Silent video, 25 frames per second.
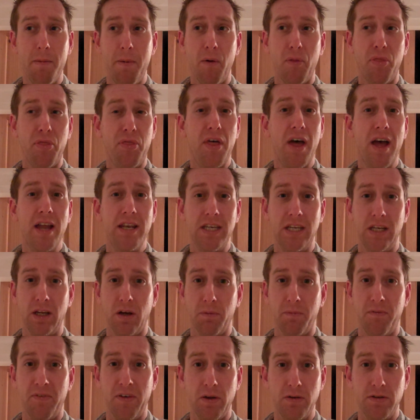about 30
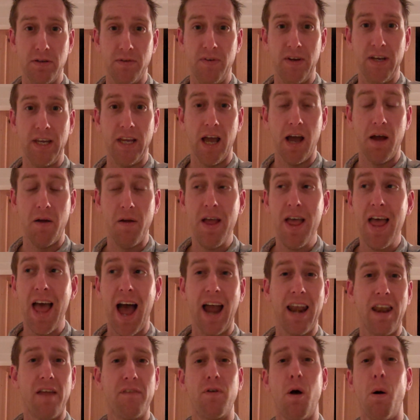odd views a video,
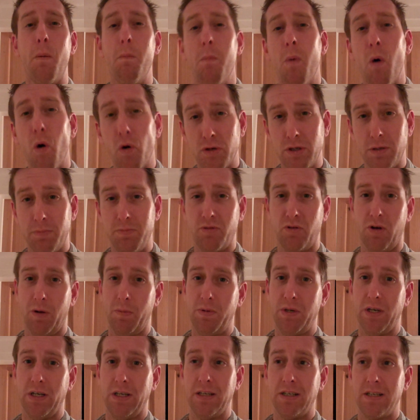and I've got more
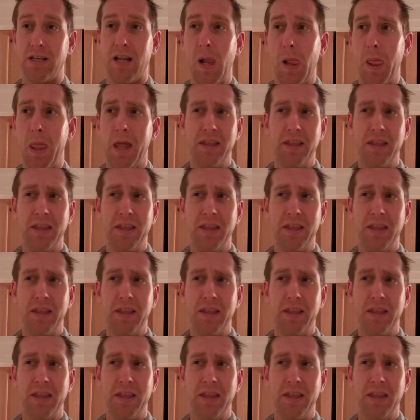subscriptions.